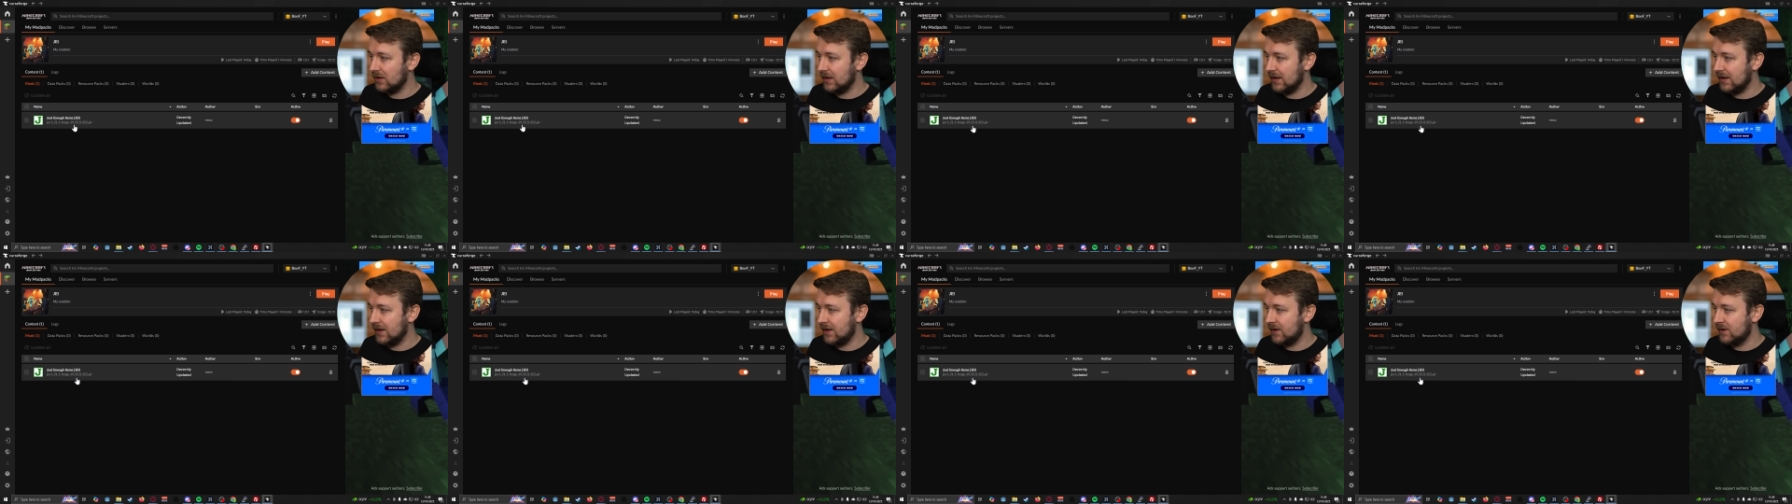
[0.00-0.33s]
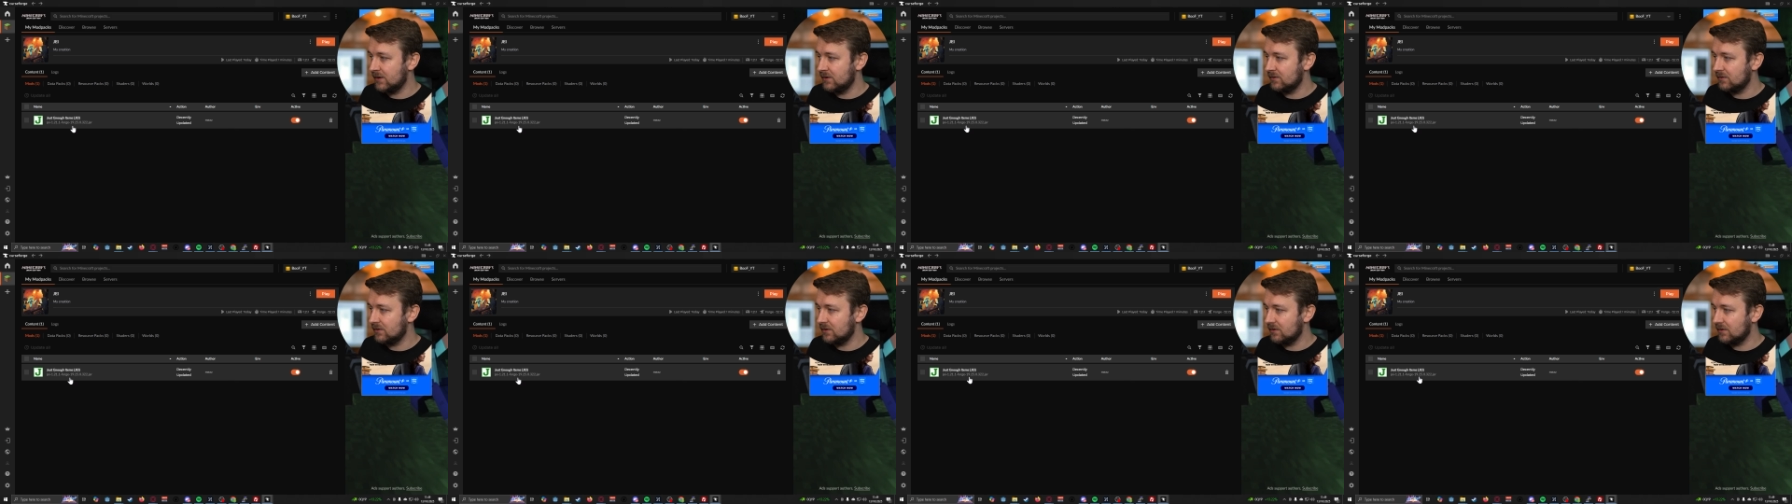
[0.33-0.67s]

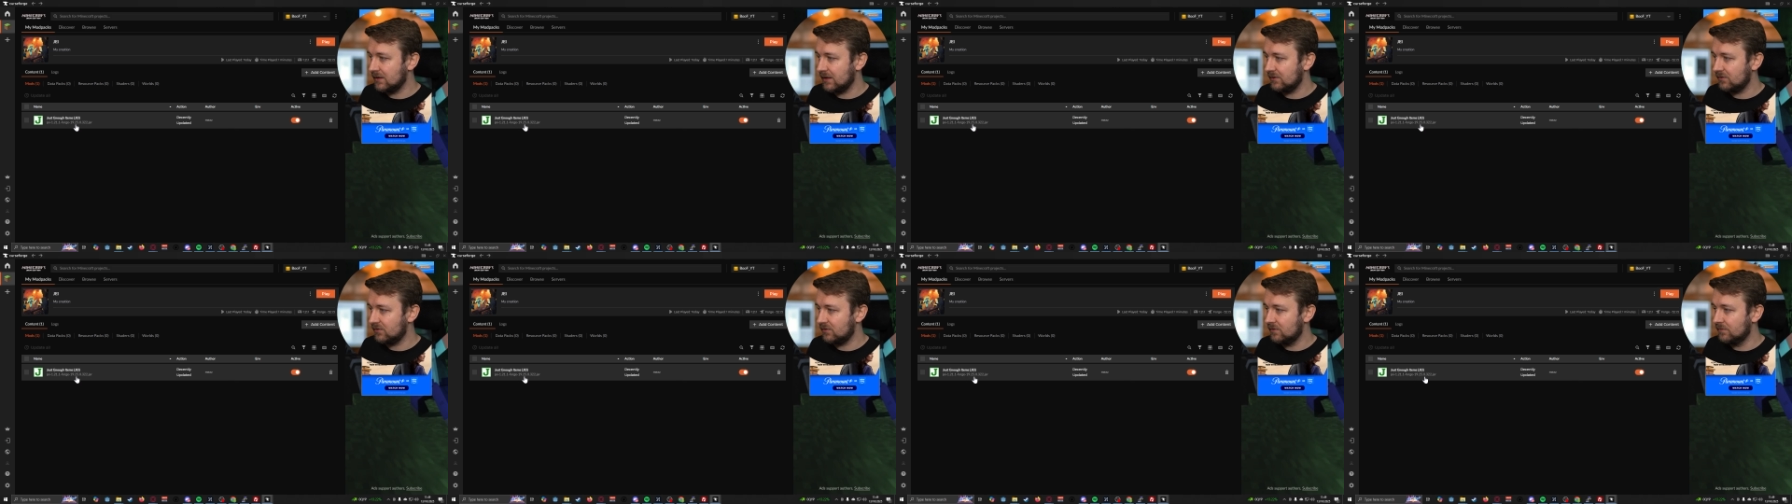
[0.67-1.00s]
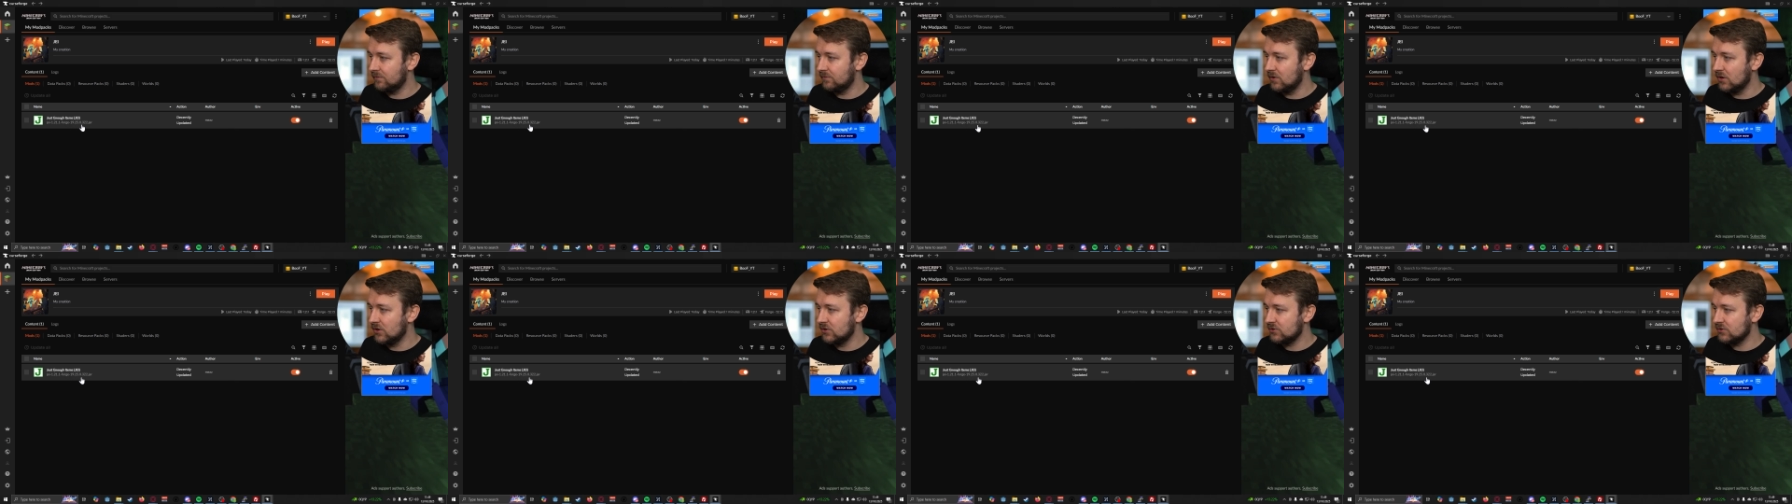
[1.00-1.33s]
and that's the
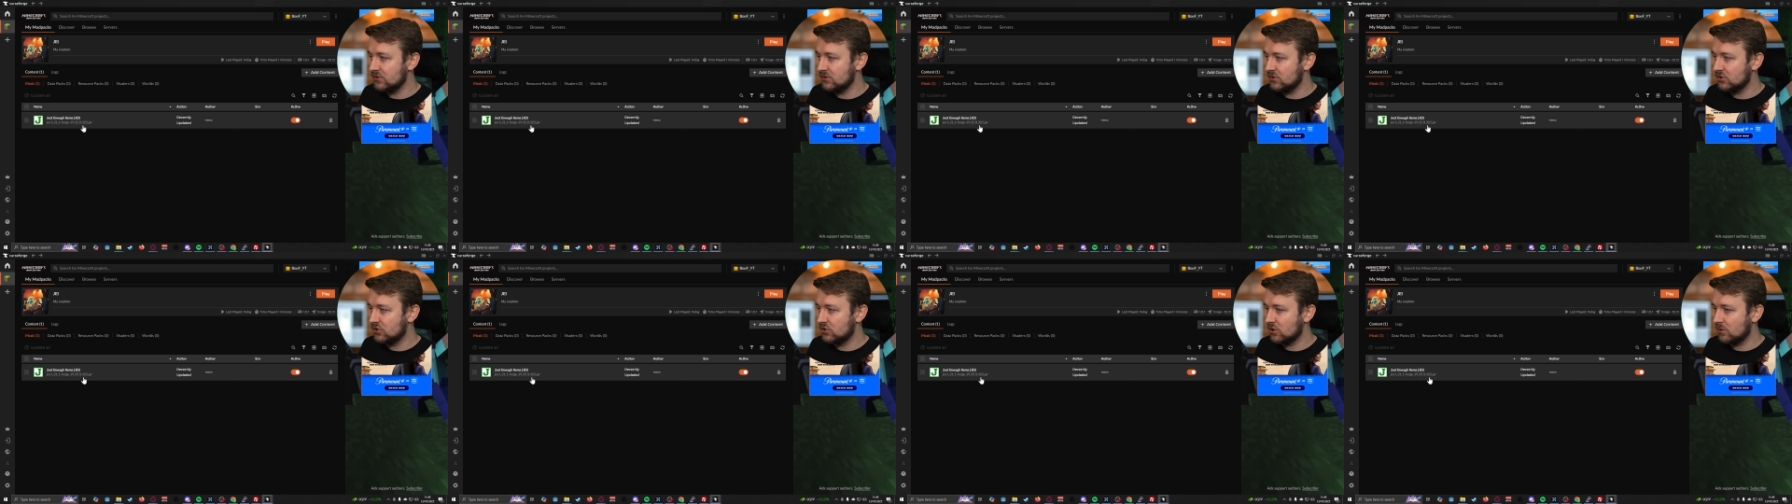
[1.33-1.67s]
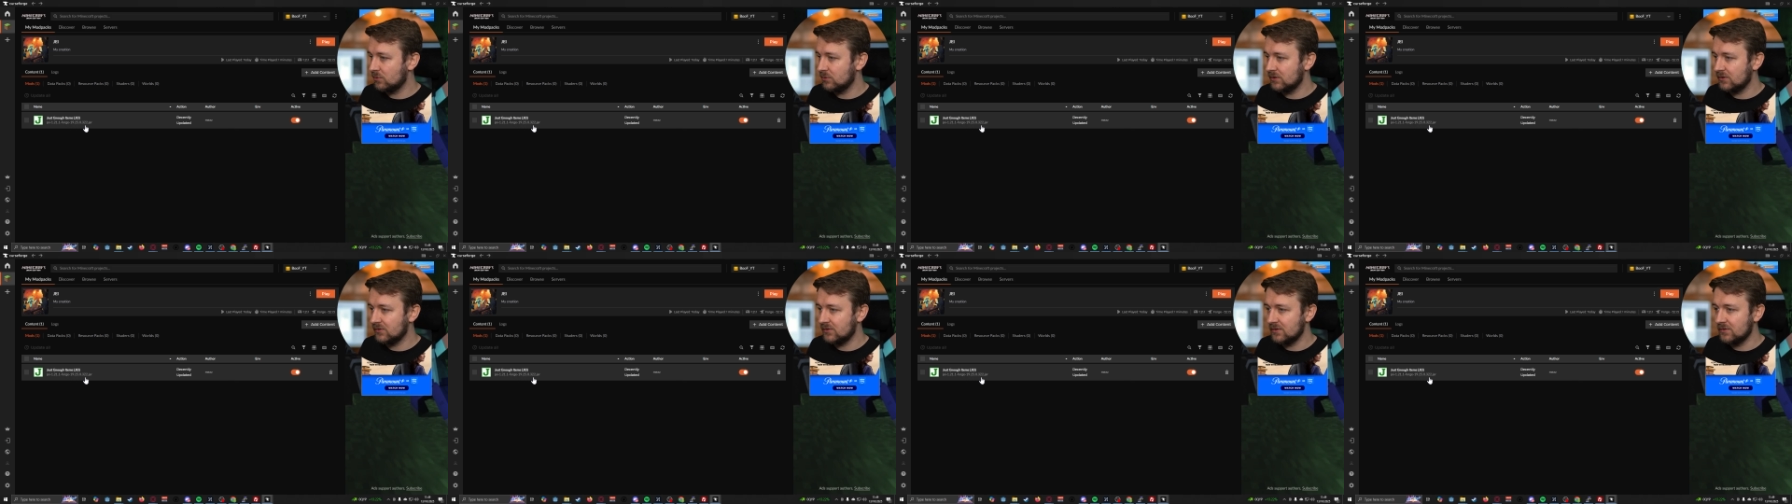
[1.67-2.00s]
version that's
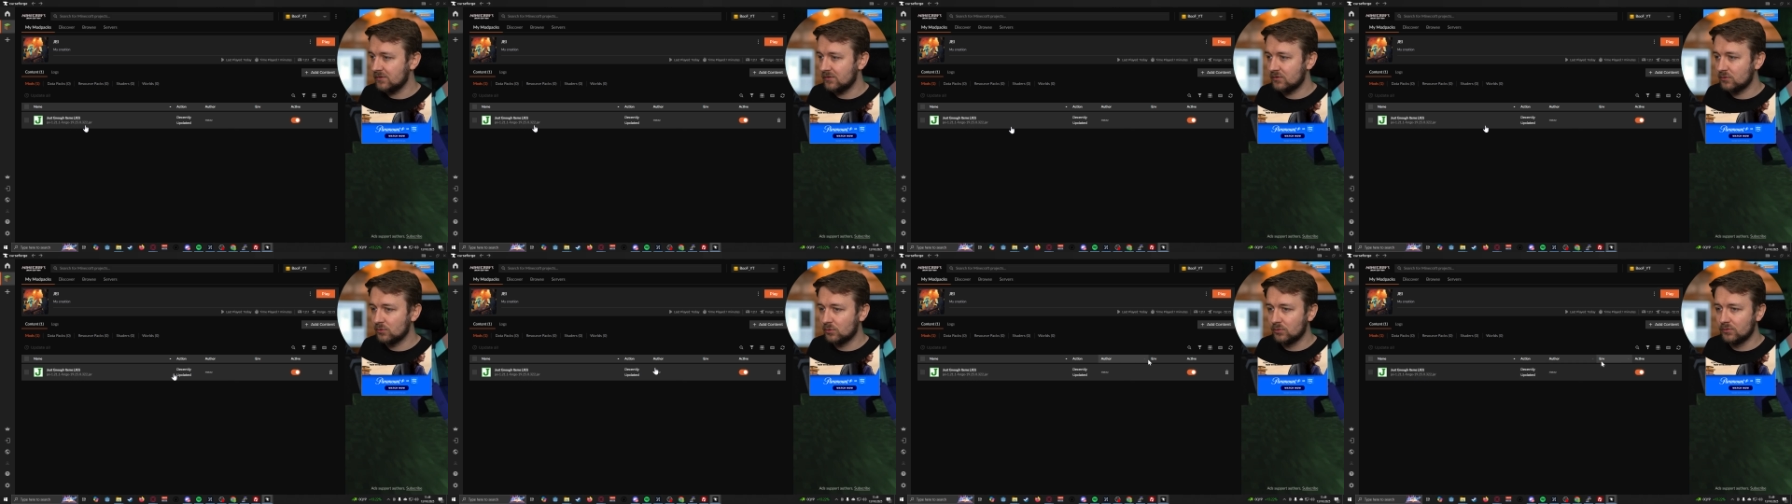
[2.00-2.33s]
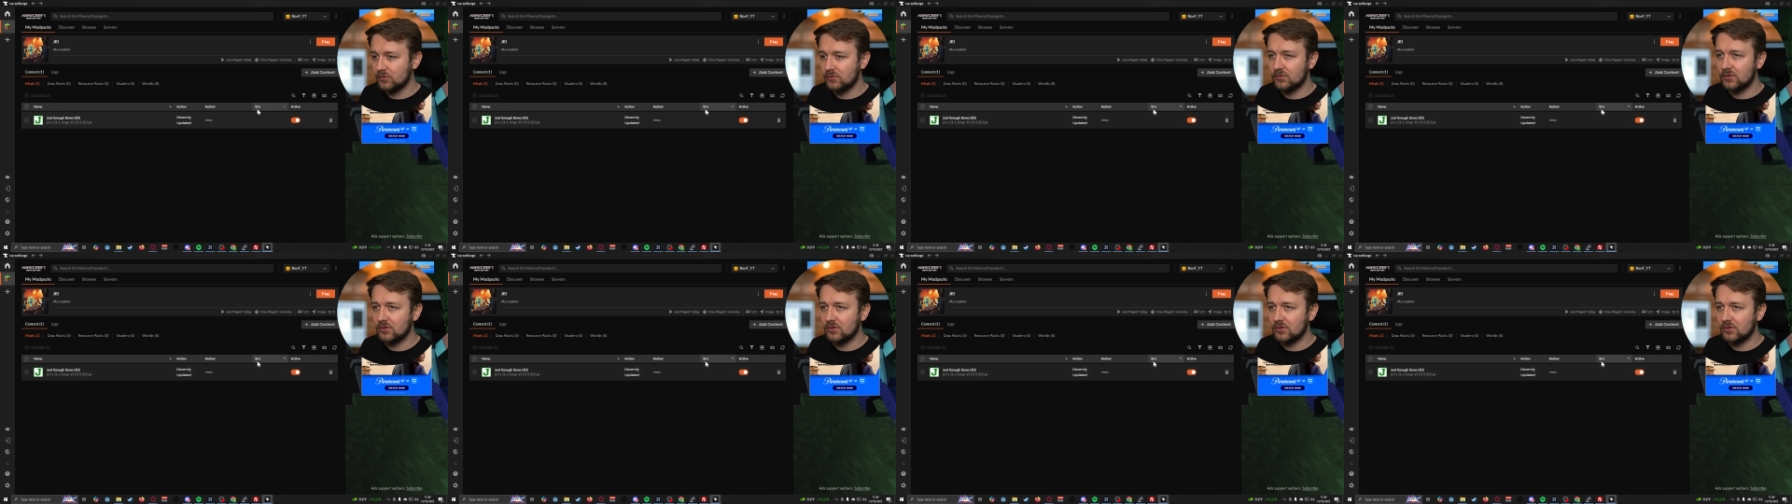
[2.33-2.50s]
shown that's installed.